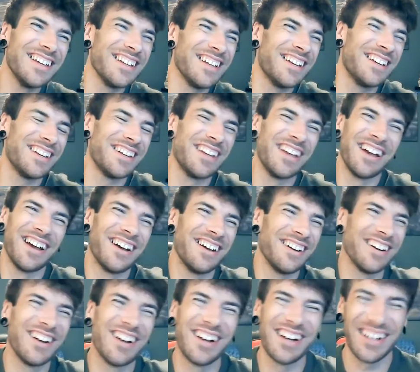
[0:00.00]
you
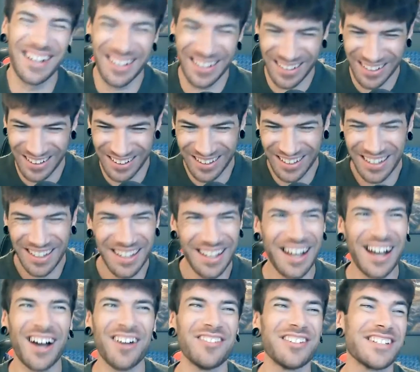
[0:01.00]

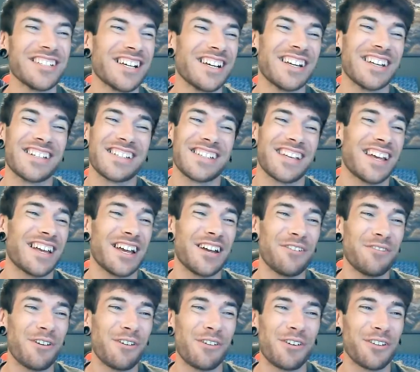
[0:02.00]
I'm just gonna say it.
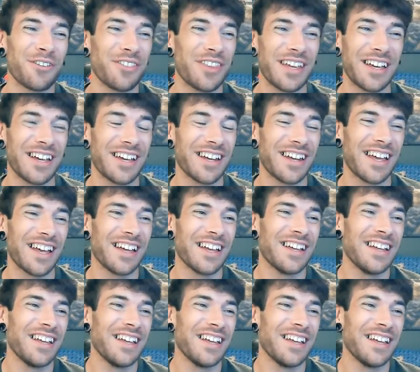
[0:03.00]
We're all thinking it.